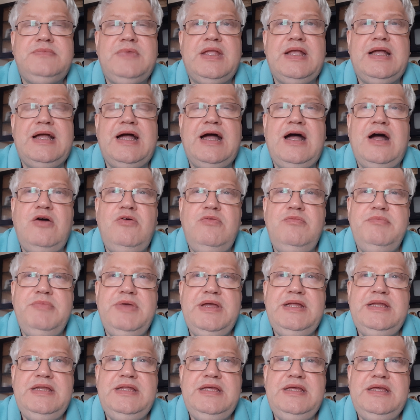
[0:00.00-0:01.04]
how
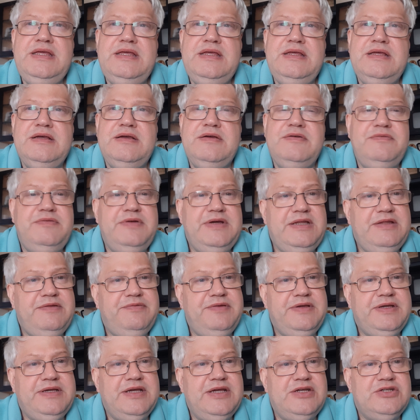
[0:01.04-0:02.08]
many
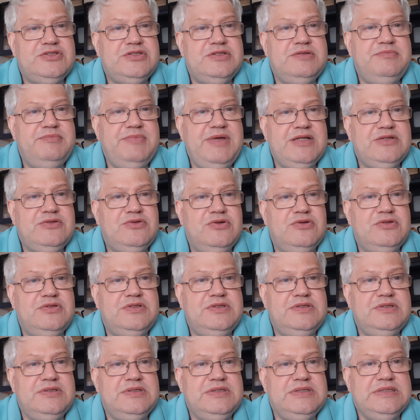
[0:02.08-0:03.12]
verification methods
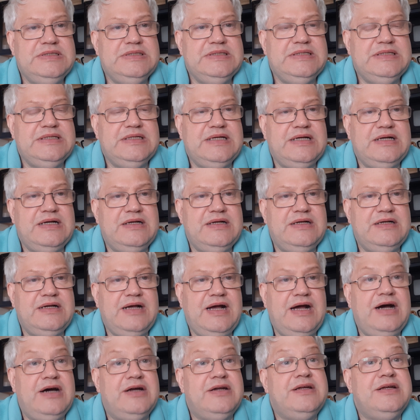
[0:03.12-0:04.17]

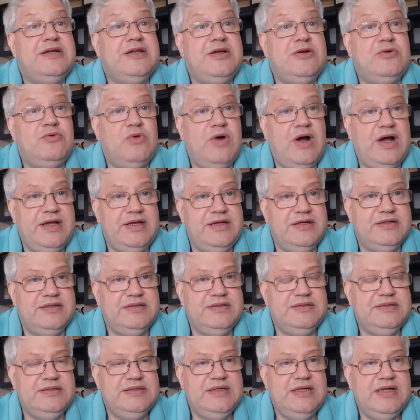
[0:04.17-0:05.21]
are required
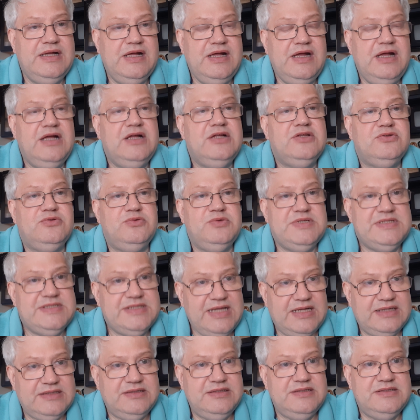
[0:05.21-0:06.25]
to
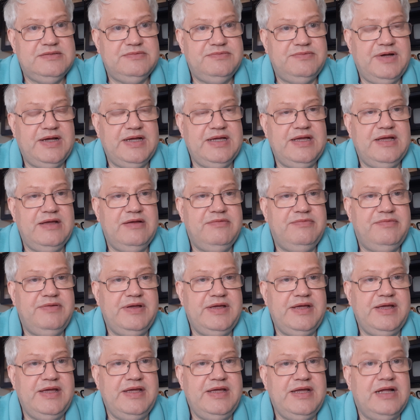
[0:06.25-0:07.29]
satisfy
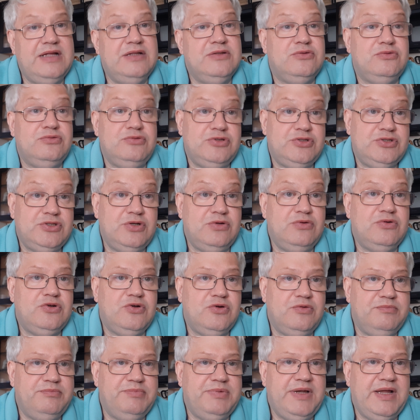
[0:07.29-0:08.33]
FAA and to show
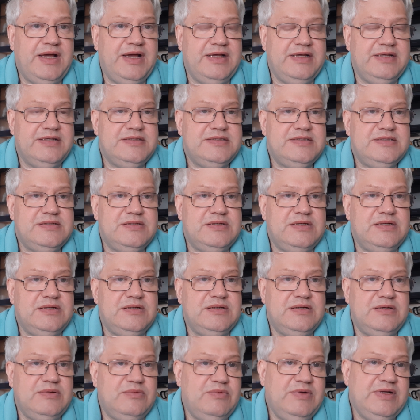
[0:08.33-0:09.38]
compliance
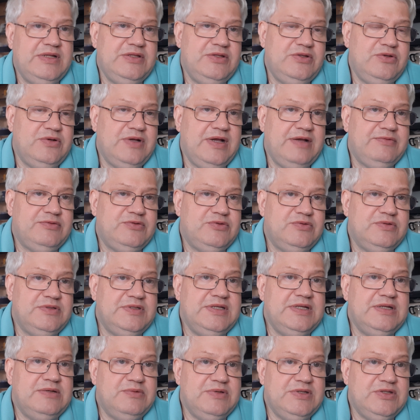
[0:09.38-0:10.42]
when you have to
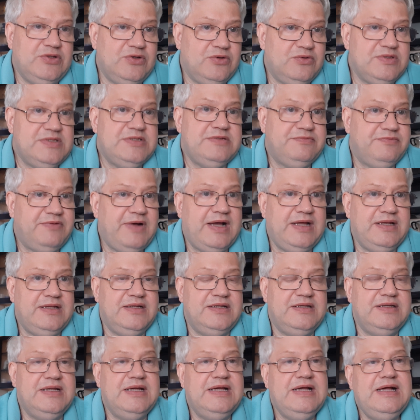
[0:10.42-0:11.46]
deal with those
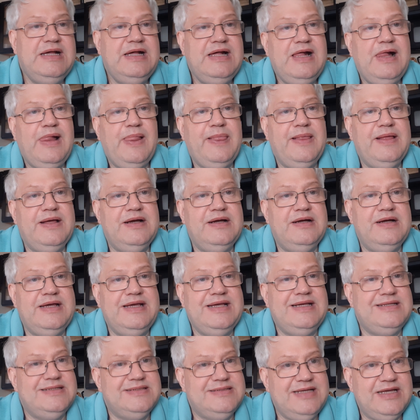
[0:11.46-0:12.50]
final
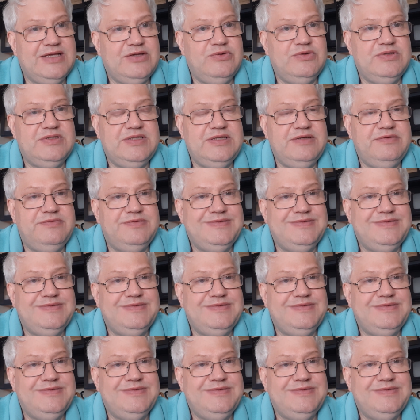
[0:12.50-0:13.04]
executive